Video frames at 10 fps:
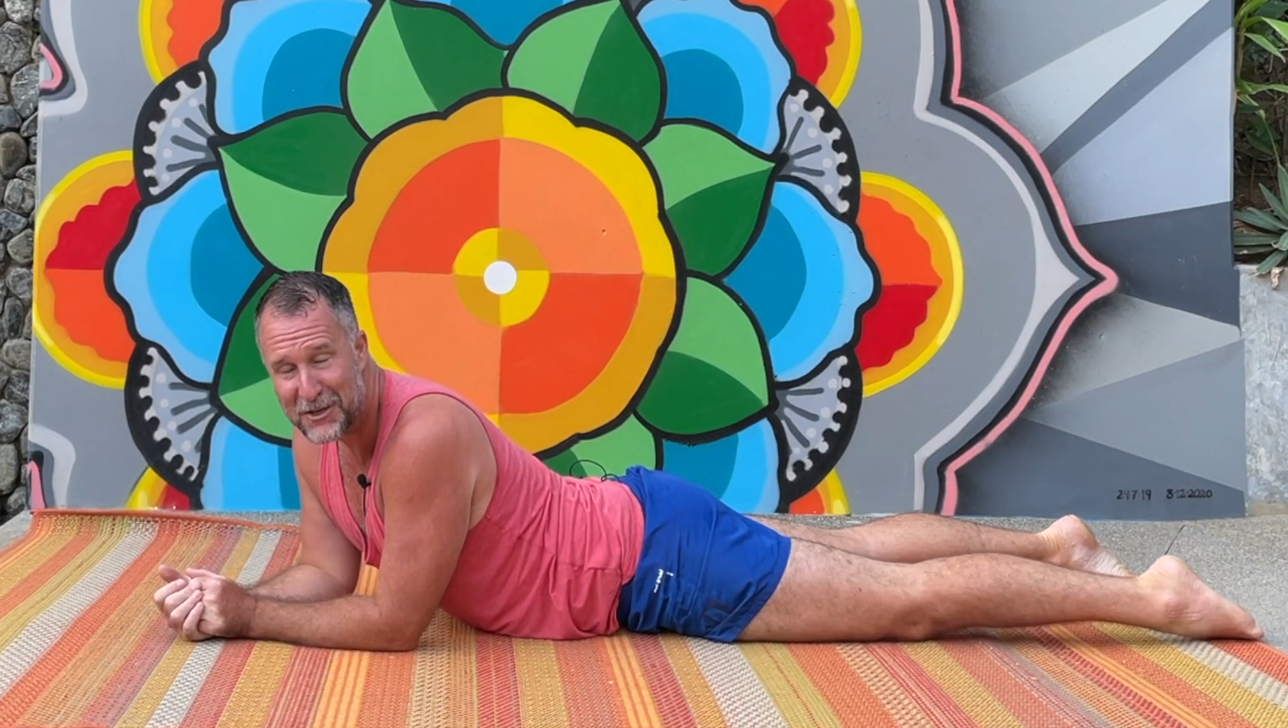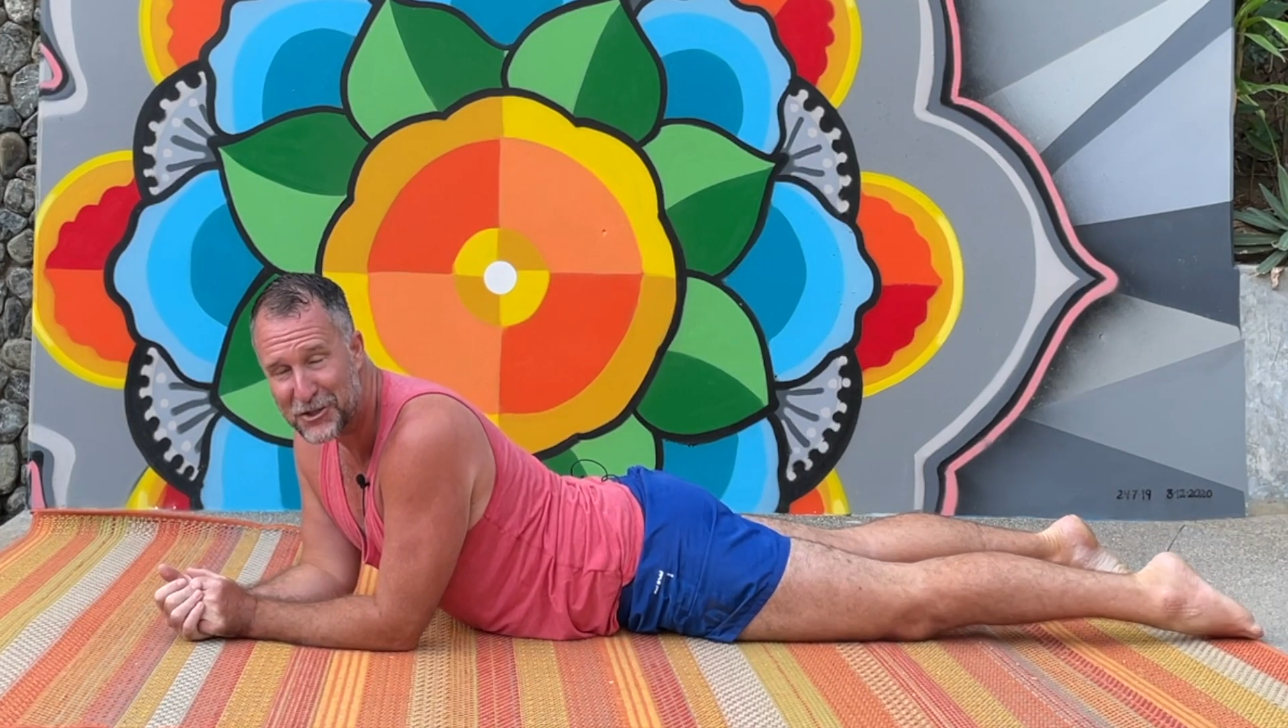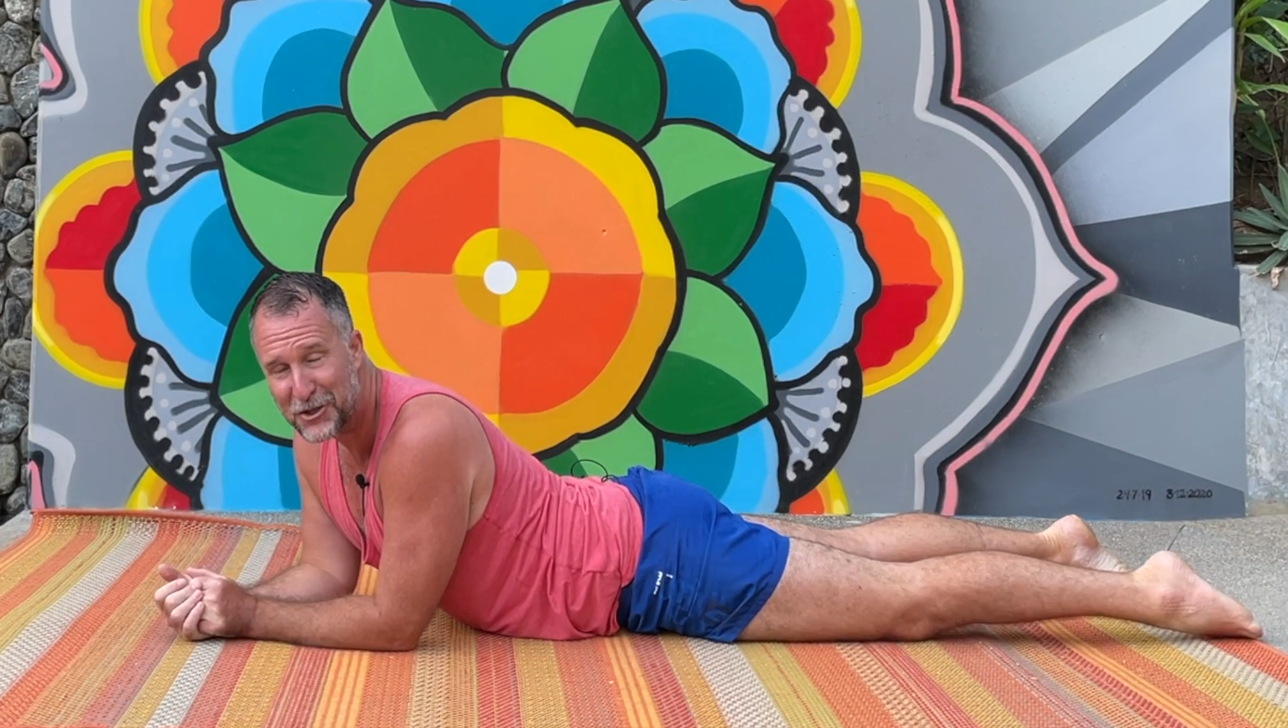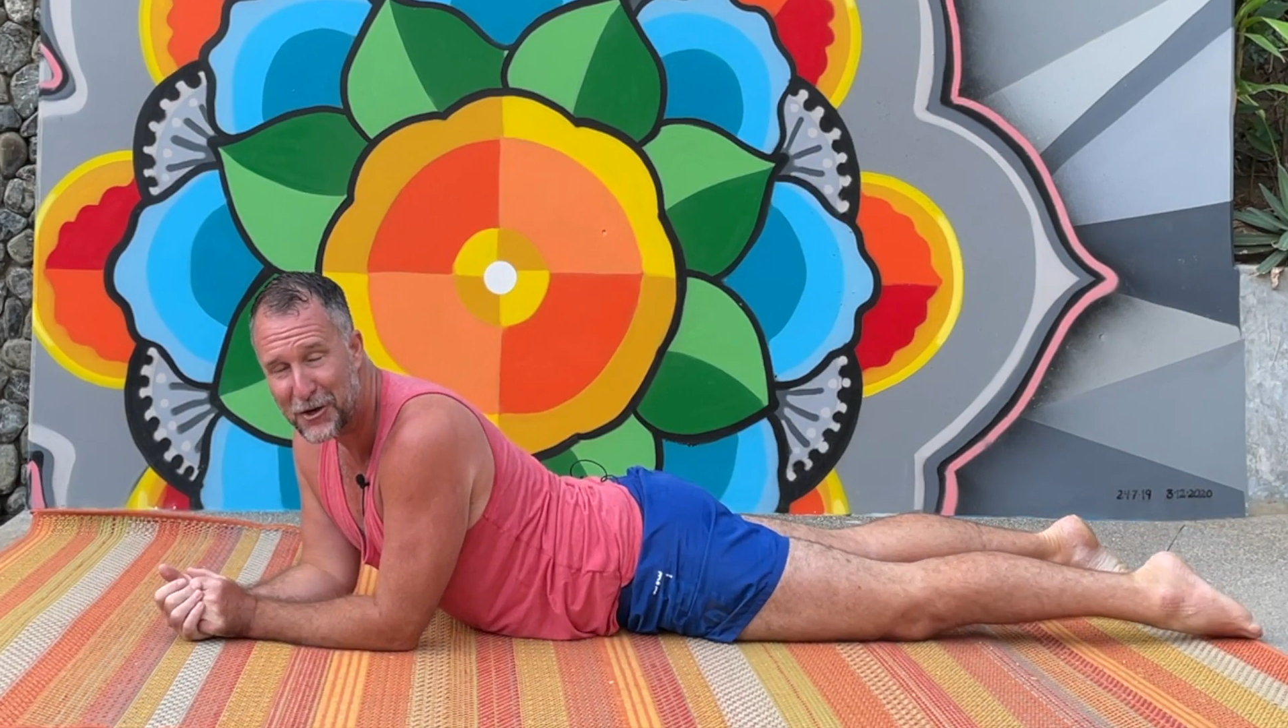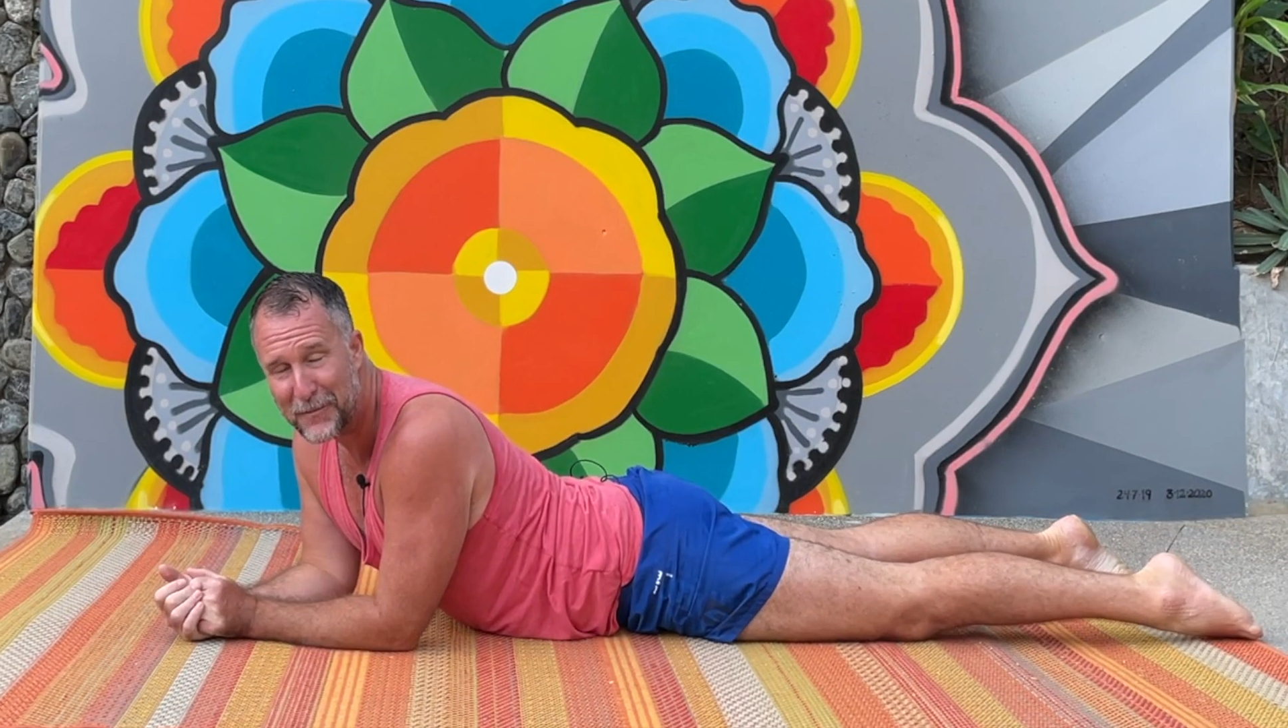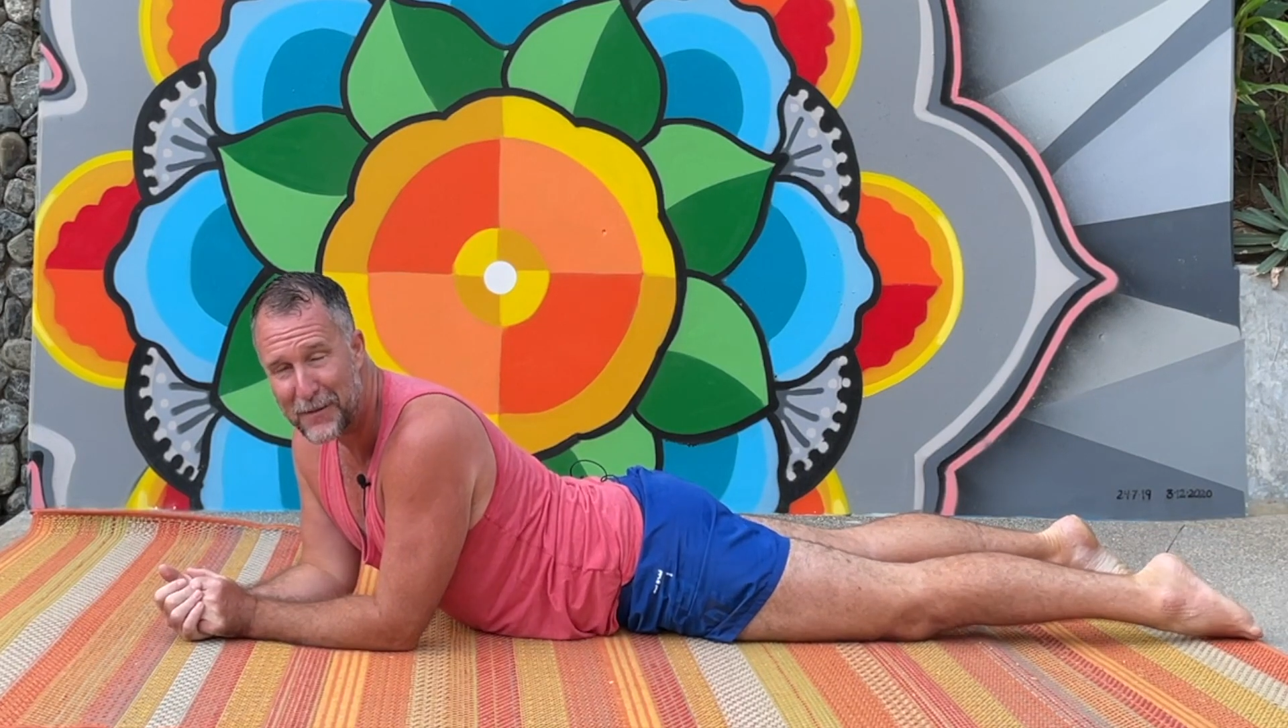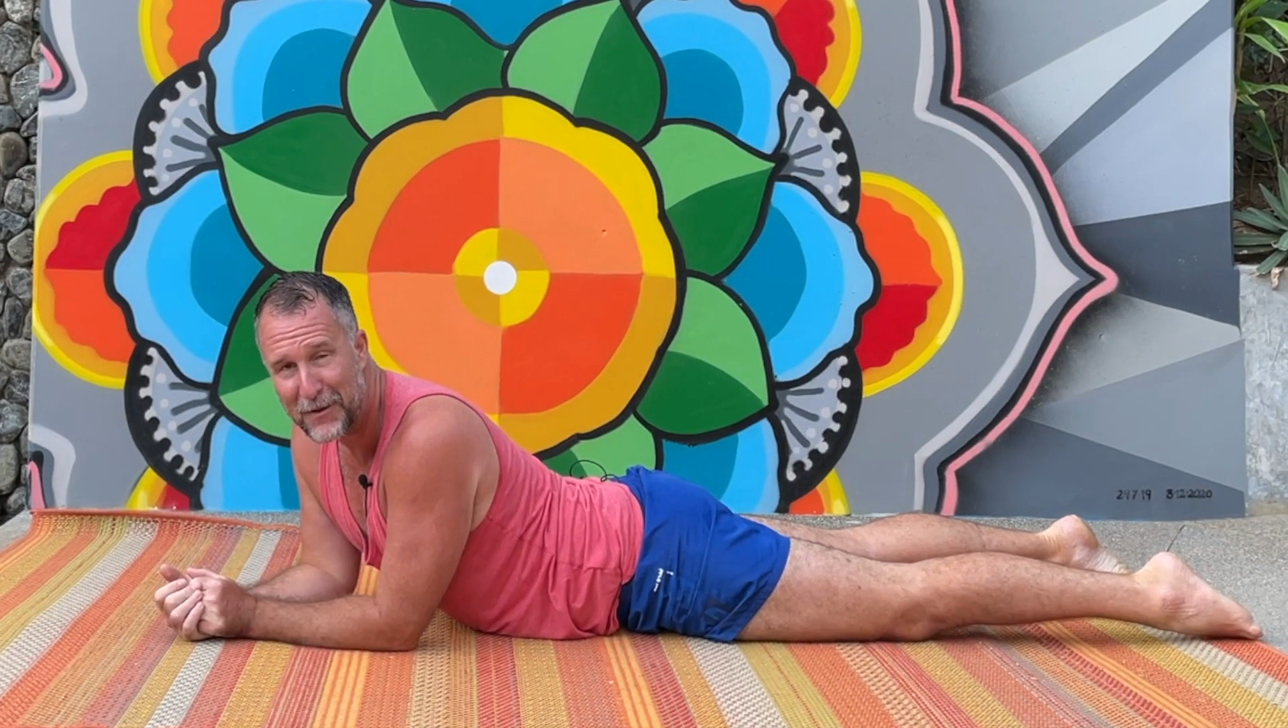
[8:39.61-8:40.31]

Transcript: sure, maybe